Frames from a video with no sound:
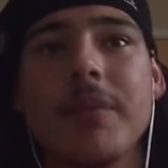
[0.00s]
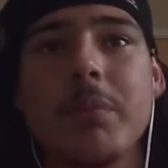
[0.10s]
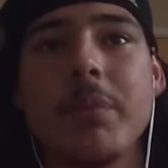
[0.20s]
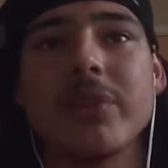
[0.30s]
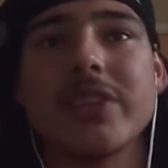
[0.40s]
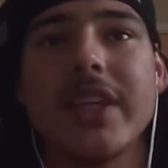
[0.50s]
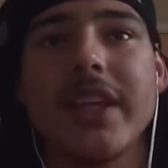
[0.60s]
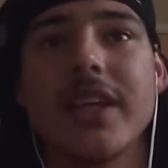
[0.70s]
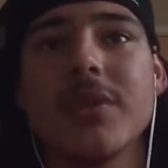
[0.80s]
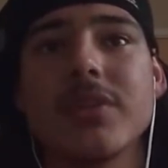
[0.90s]
People say
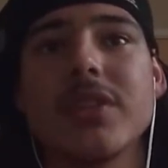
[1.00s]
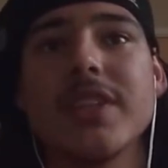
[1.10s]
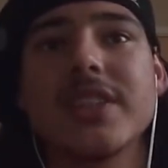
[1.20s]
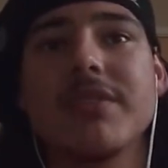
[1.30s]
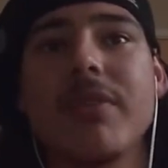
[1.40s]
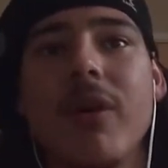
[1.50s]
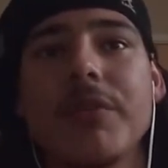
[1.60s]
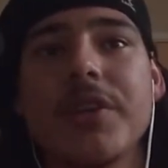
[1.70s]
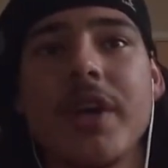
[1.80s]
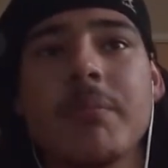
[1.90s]
he was least involved
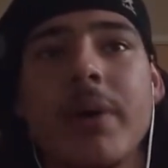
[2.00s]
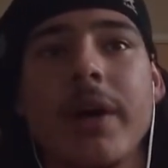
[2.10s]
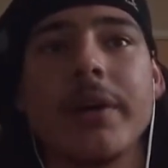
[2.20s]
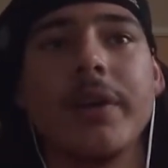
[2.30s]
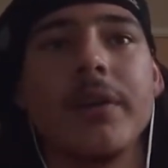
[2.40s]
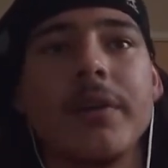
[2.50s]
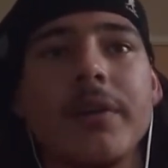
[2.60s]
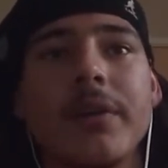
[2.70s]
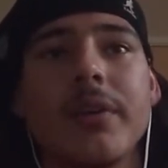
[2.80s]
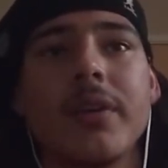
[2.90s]
in Empire,
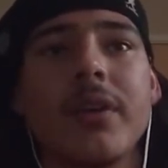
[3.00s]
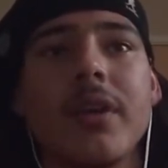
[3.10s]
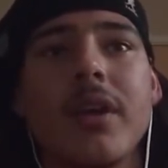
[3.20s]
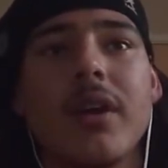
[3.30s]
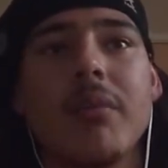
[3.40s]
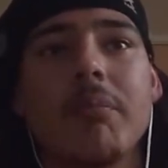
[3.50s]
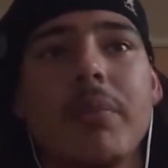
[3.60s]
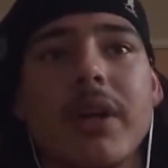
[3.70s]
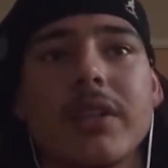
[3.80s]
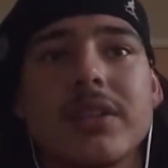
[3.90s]

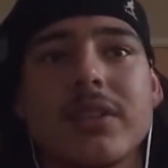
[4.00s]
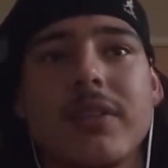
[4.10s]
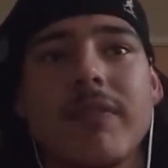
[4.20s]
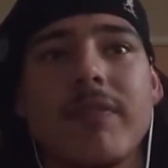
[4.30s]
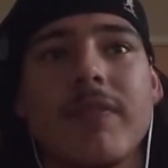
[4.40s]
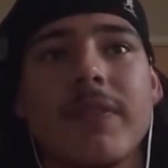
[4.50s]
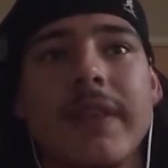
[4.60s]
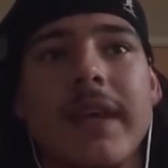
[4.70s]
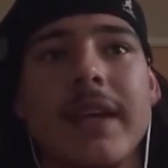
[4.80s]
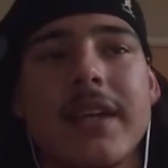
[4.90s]
but
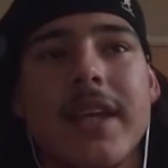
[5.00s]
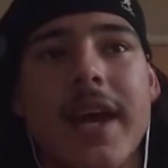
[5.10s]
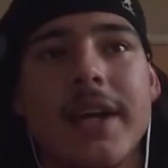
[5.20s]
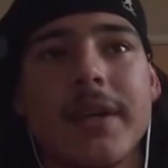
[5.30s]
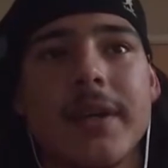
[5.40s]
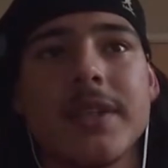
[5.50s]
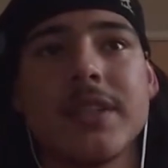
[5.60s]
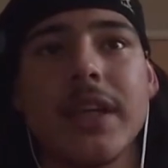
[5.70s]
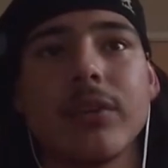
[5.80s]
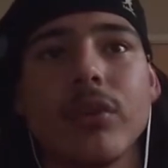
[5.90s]
he had an
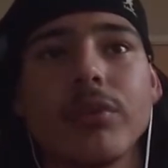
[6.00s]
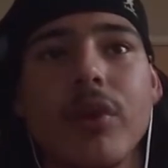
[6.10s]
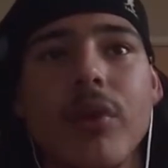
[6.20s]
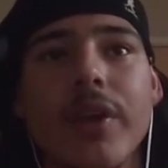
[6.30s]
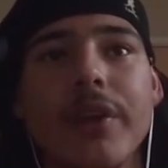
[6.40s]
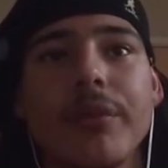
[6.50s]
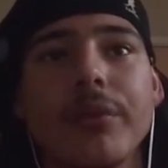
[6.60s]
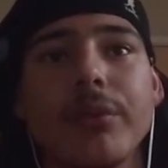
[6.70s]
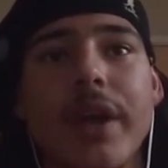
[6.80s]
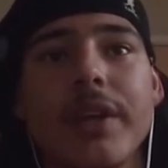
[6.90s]
integral role in
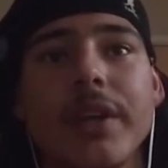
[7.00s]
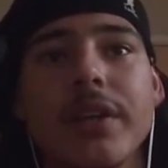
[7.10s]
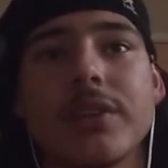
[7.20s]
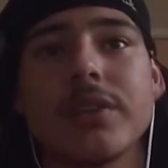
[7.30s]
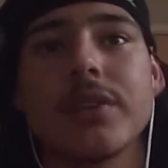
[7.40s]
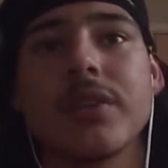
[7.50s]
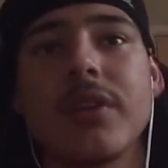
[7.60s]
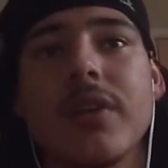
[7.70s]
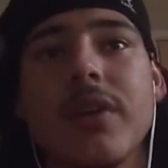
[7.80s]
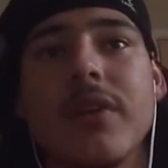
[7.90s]
writing it,
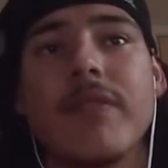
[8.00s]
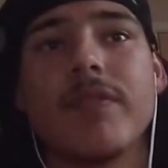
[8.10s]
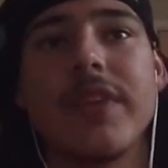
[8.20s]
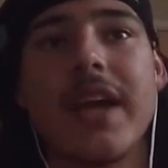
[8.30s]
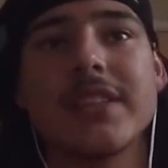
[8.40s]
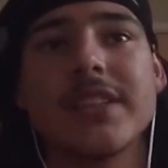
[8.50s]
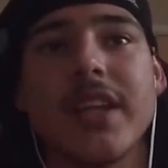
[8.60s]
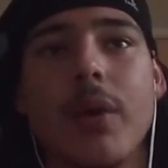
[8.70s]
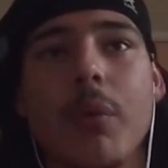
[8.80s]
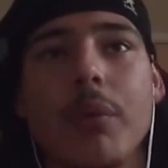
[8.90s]
as in
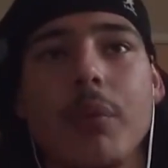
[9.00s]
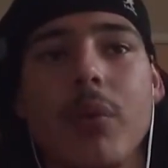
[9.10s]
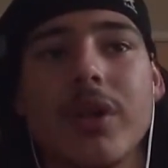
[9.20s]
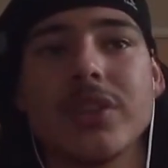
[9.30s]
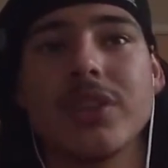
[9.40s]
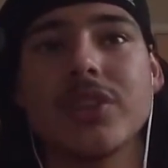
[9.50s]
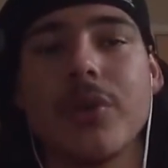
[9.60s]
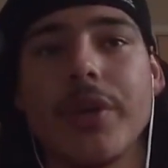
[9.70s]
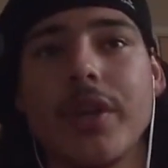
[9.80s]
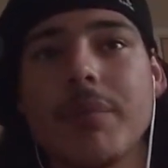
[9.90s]
what is the
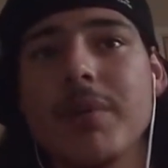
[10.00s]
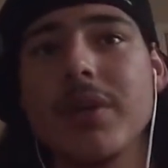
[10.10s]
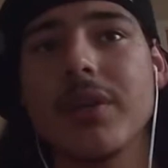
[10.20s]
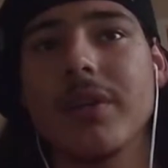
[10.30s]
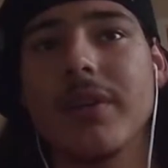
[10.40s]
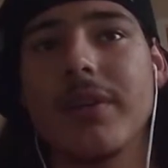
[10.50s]
story gonna be.